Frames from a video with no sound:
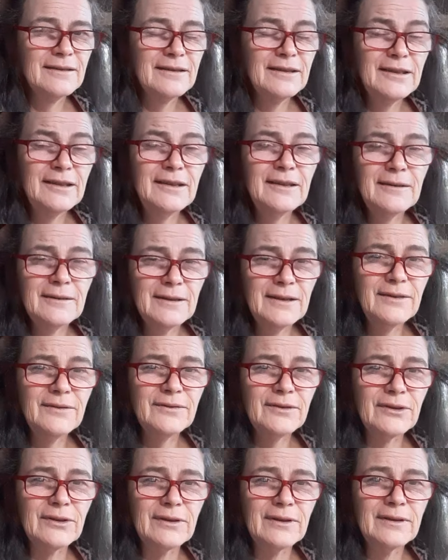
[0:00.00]
He
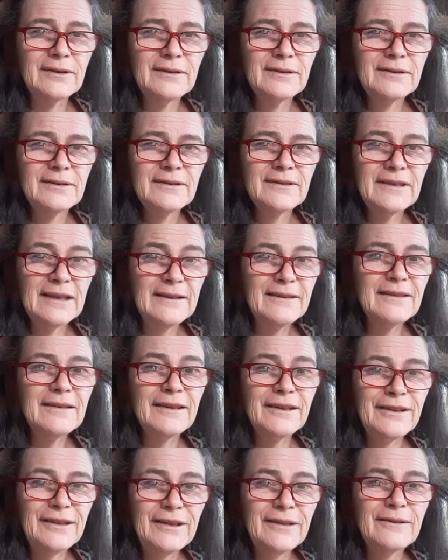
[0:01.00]
loved her. Sounds
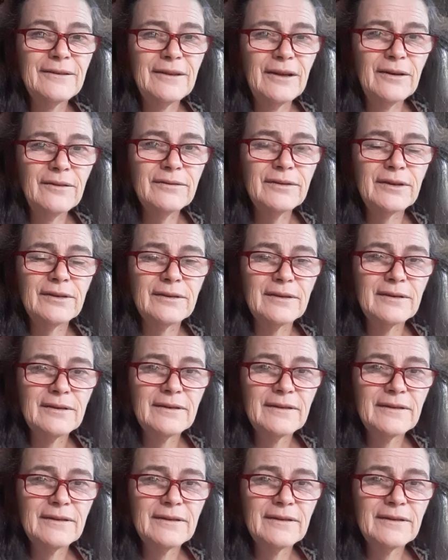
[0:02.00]
like he loved her.